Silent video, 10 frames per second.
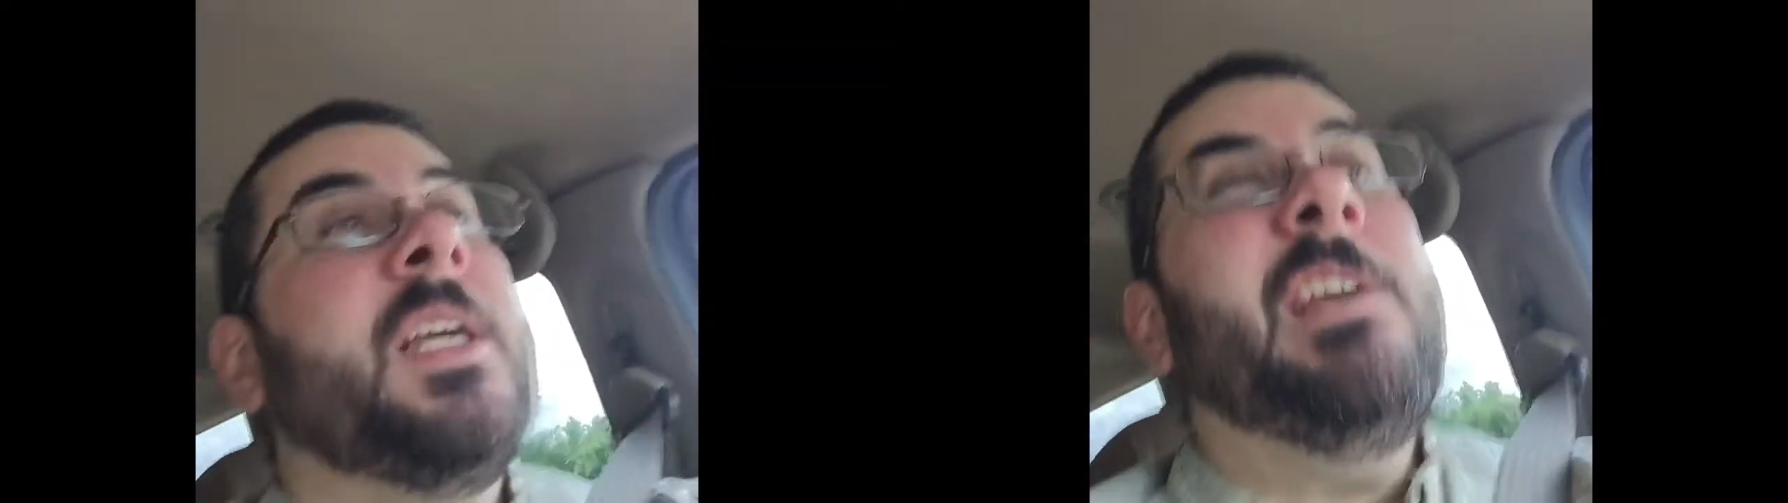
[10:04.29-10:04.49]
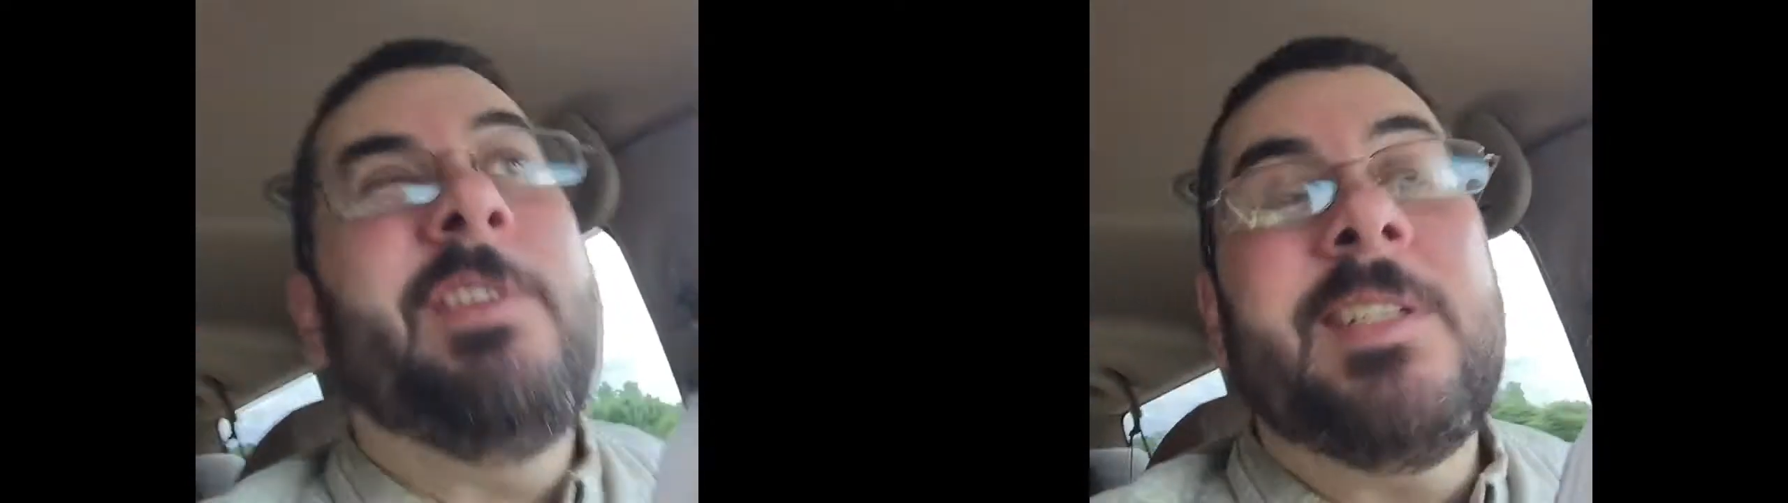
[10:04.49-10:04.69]

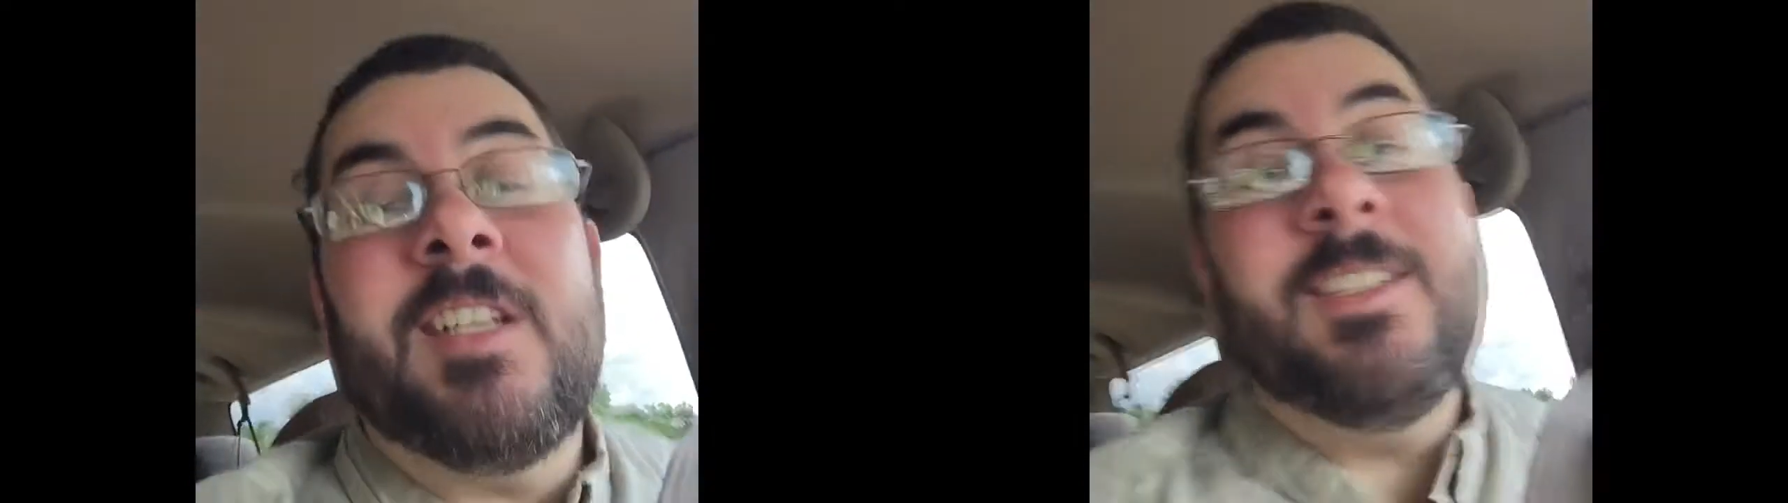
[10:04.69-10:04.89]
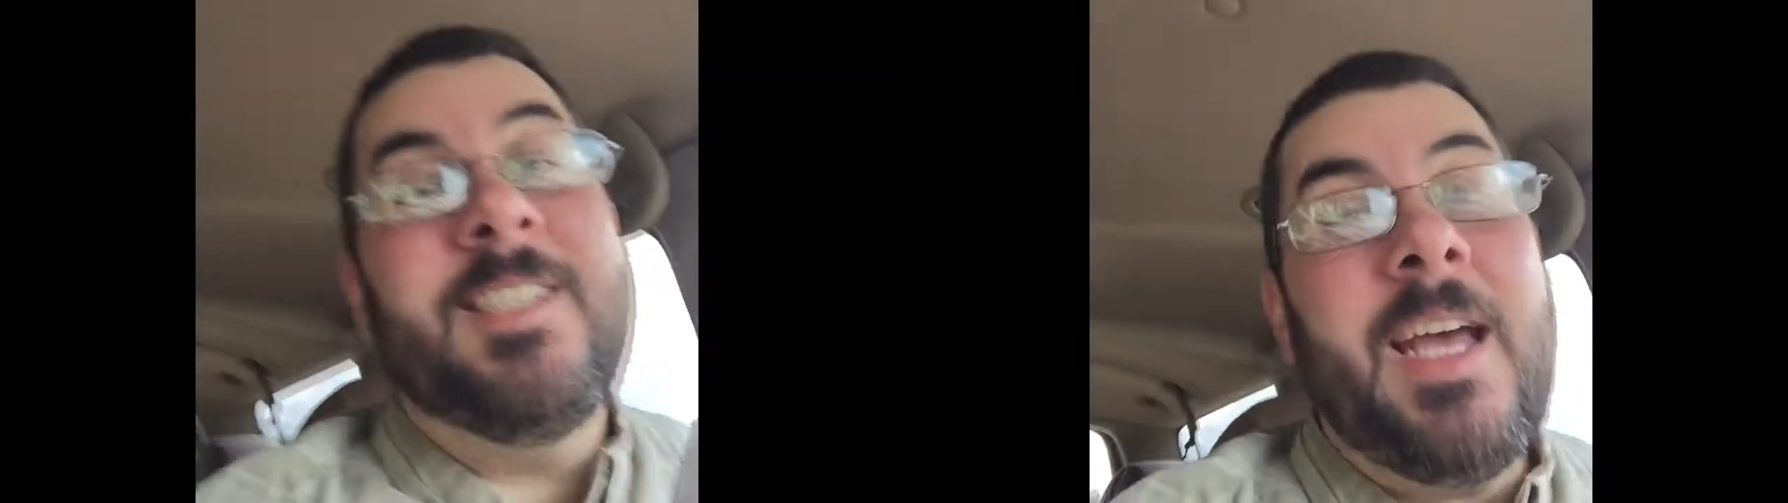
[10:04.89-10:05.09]
even
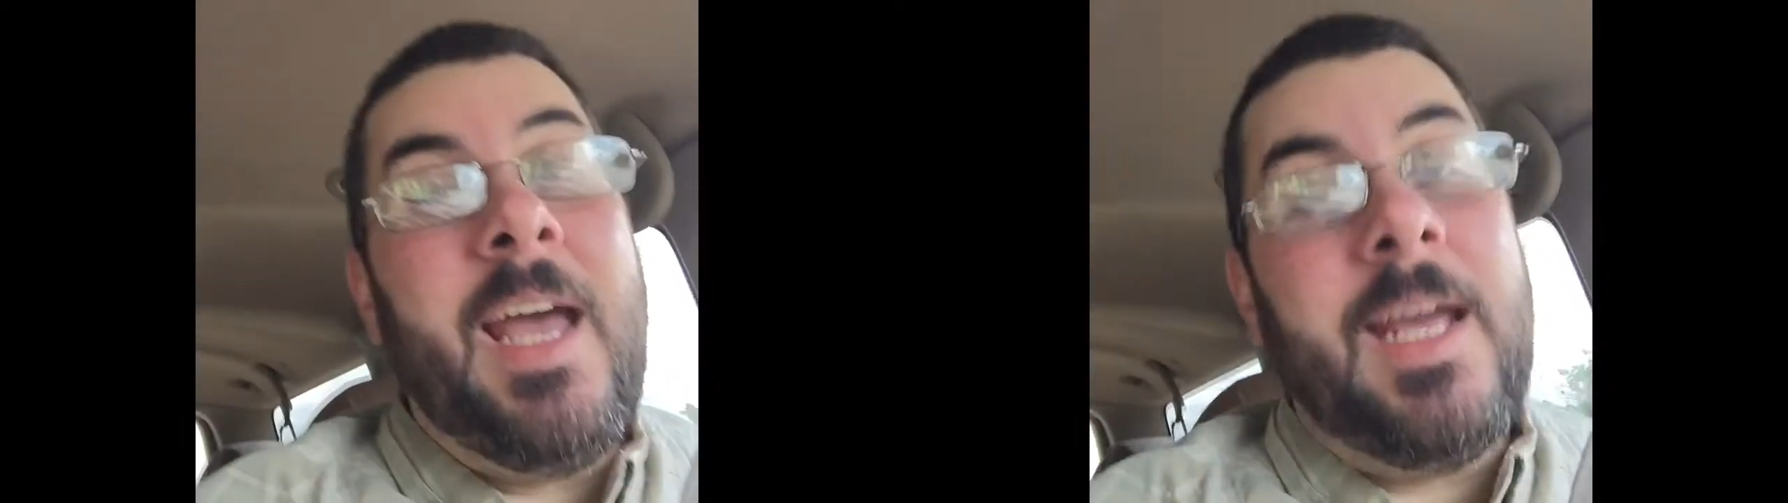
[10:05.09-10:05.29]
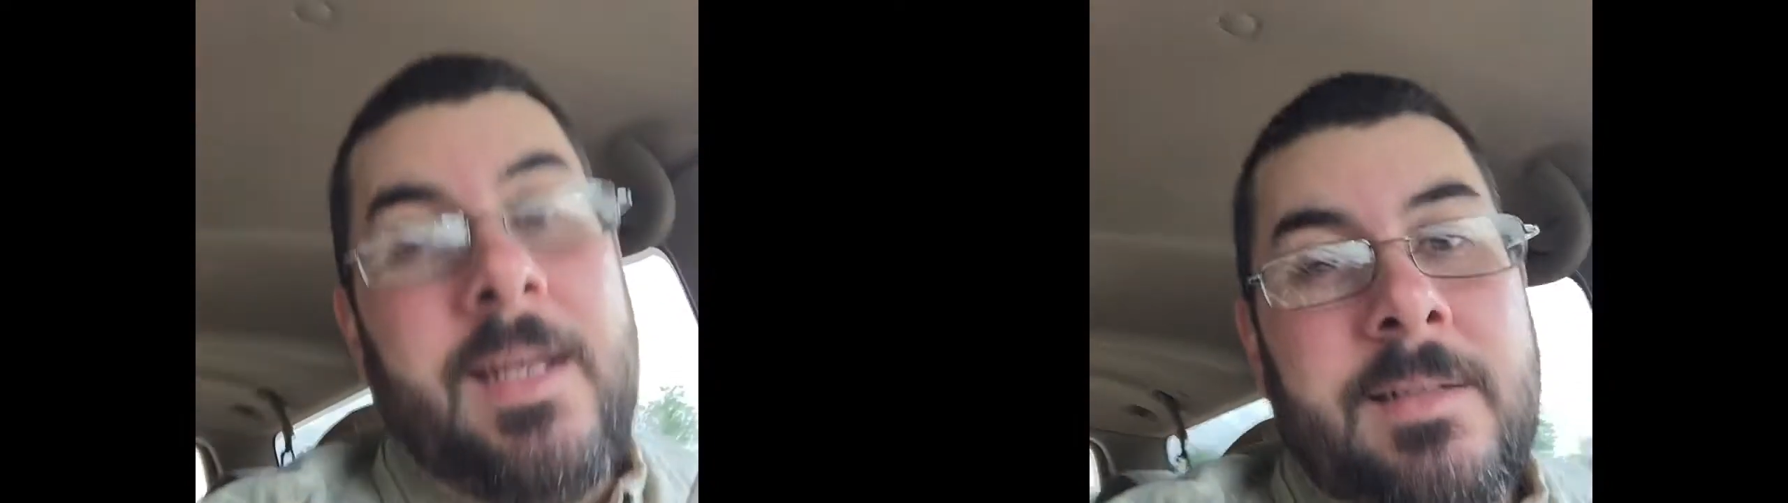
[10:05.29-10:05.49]

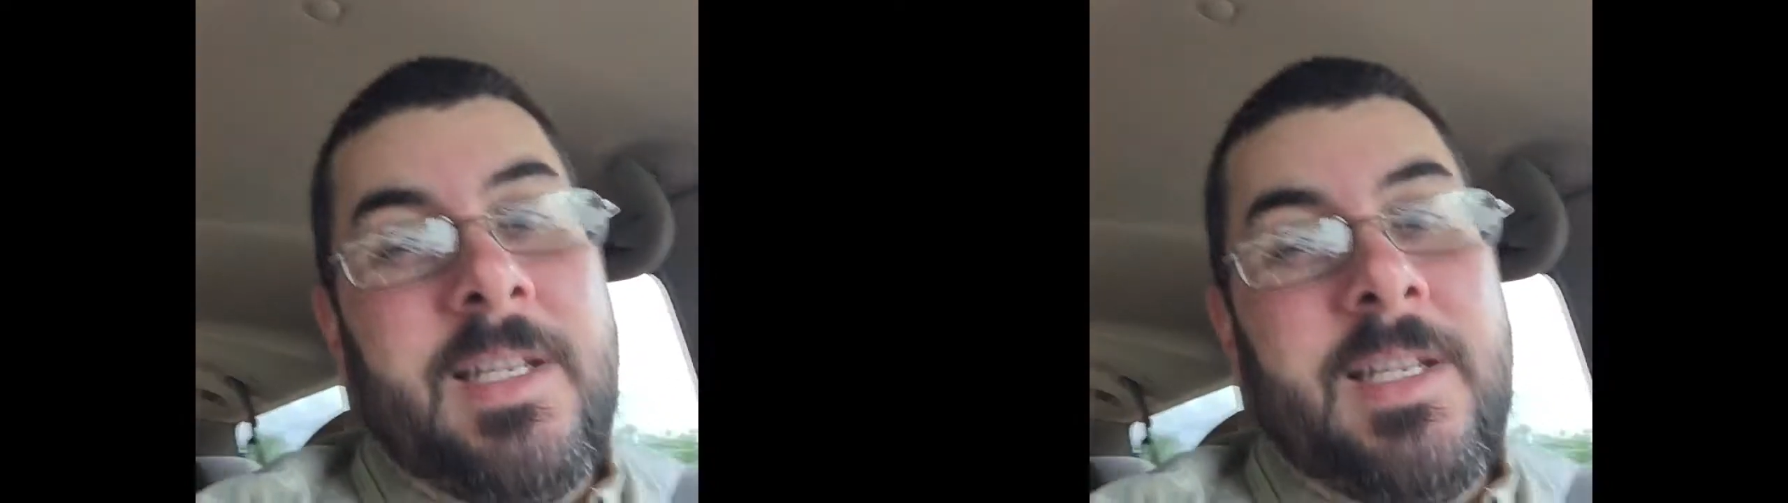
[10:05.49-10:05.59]
today,